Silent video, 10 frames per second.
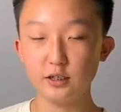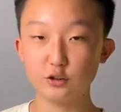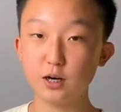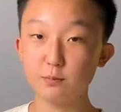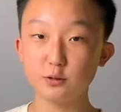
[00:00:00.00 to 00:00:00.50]

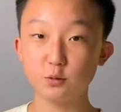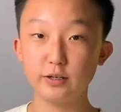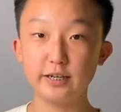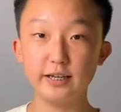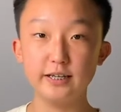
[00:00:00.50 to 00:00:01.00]

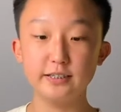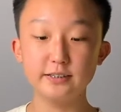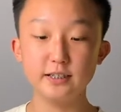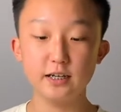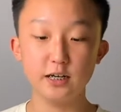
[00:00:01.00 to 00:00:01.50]
trapezoid
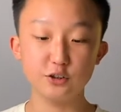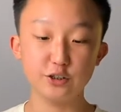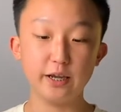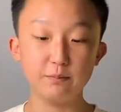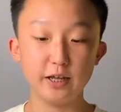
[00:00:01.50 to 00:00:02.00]
is a
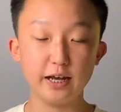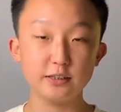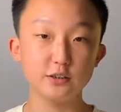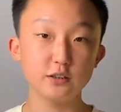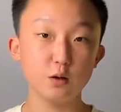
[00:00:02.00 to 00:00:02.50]
shape that has